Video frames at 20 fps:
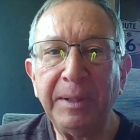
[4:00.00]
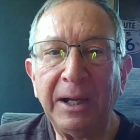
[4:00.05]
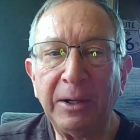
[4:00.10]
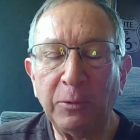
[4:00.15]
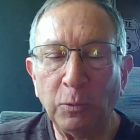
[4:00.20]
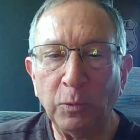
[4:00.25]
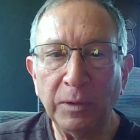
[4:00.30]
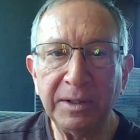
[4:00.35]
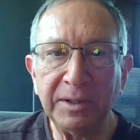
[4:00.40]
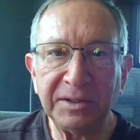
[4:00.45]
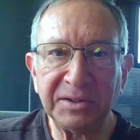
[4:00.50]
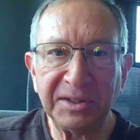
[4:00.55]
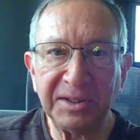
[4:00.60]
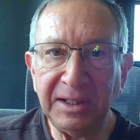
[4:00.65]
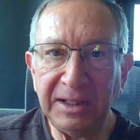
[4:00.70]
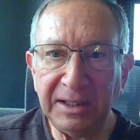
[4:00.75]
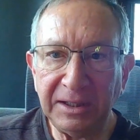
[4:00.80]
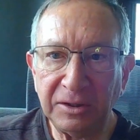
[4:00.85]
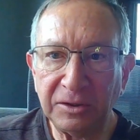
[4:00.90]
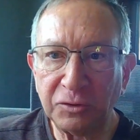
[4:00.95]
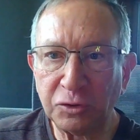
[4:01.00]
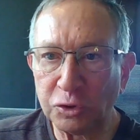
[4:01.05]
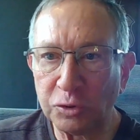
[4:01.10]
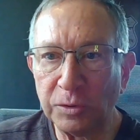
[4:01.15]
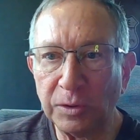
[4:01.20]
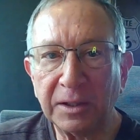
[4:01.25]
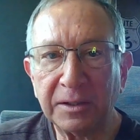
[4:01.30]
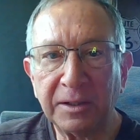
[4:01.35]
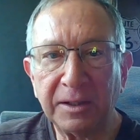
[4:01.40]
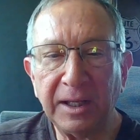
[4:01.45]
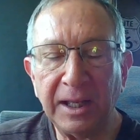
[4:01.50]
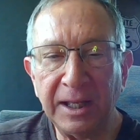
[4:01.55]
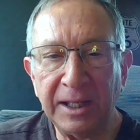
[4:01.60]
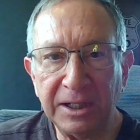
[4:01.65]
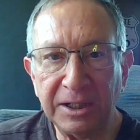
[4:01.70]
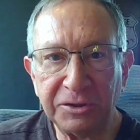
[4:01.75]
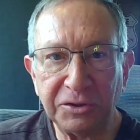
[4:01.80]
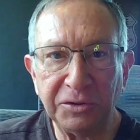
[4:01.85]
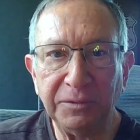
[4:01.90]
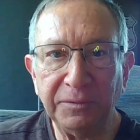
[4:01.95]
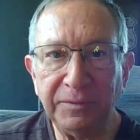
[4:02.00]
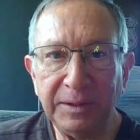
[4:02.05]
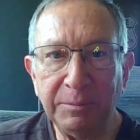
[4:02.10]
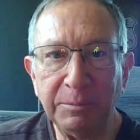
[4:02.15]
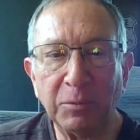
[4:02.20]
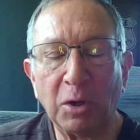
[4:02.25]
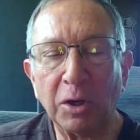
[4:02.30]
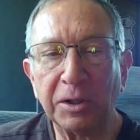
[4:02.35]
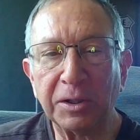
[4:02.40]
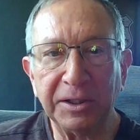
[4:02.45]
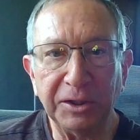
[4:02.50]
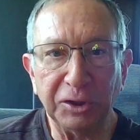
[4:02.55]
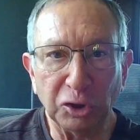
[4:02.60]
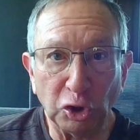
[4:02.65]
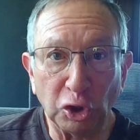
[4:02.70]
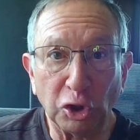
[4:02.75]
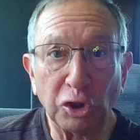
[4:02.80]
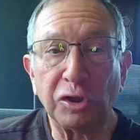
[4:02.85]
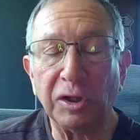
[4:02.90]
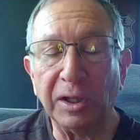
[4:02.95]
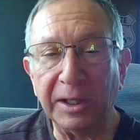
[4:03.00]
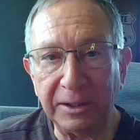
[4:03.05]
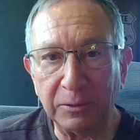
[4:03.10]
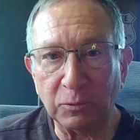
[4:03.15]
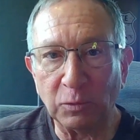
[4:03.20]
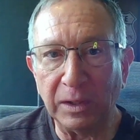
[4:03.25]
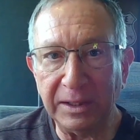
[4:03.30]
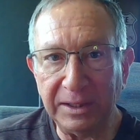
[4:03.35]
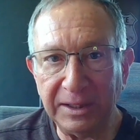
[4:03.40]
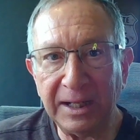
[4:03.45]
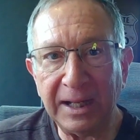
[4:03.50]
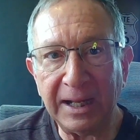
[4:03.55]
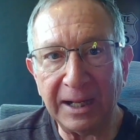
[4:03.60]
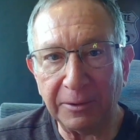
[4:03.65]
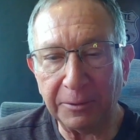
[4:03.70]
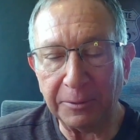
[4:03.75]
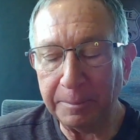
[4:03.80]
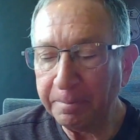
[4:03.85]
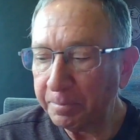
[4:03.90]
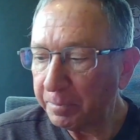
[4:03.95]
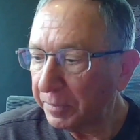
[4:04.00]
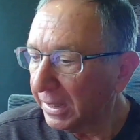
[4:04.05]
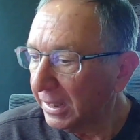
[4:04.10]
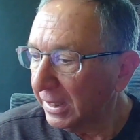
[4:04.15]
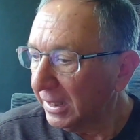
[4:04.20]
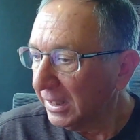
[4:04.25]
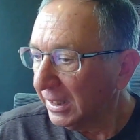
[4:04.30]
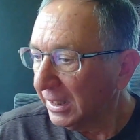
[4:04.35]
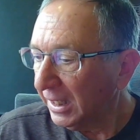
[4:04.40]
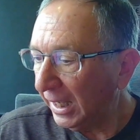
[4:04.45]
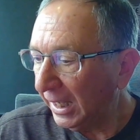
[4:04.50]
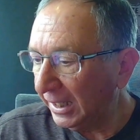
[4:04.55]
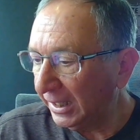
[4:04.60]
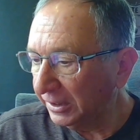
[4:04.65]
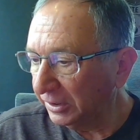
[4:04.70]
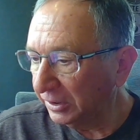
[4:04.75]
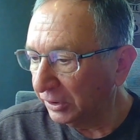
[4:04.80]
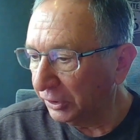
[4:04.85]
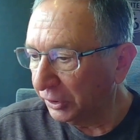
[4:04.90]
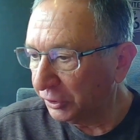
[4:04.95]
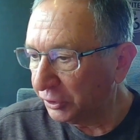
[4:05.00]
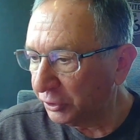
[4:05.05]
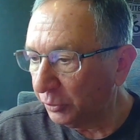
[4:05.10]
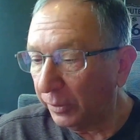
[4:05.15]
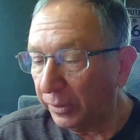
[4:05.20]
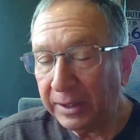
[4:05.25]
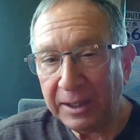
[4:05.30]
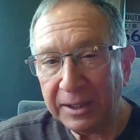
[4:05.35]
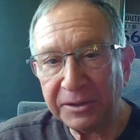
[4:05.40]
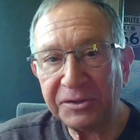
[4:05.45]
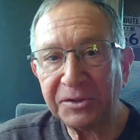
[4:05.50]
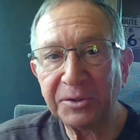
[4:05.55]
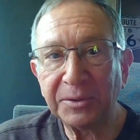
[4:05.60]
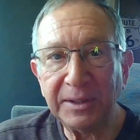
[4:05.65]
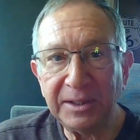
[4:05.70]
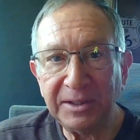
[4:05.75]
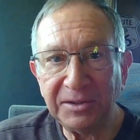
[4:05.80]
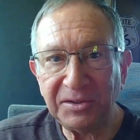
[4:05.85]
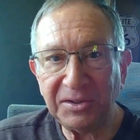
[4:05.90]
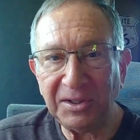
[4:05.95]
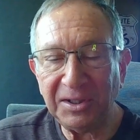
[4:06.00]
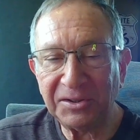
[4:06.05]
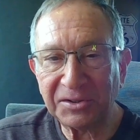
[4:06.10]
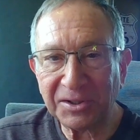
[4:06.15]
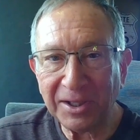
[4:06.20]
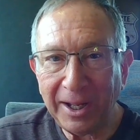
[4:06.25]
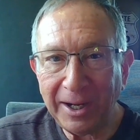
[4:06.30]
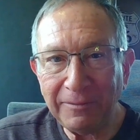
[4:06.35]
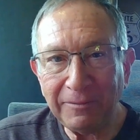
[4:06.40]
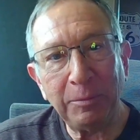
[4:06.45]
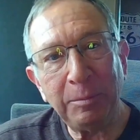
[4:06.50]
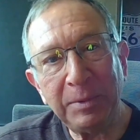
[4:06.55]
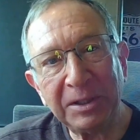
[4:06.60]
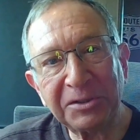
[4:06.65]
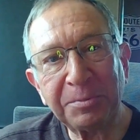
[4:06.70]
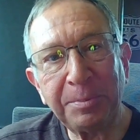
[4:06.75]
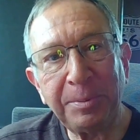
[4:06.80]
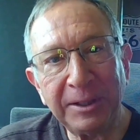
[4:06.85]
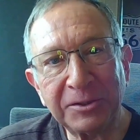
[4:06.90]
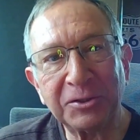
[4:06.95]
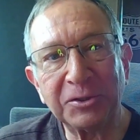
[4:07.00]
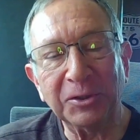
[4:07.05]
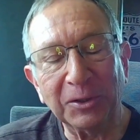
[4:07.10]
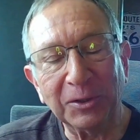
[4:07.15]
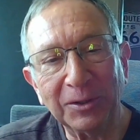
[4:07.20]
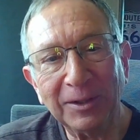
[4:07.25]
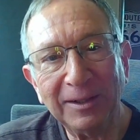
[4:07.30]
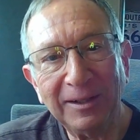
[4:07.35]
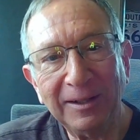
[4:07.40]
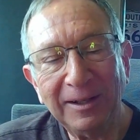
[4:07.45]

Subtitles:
about what does the truck and SUV market look like right now? And the short answer is it's kind of a mixed picture.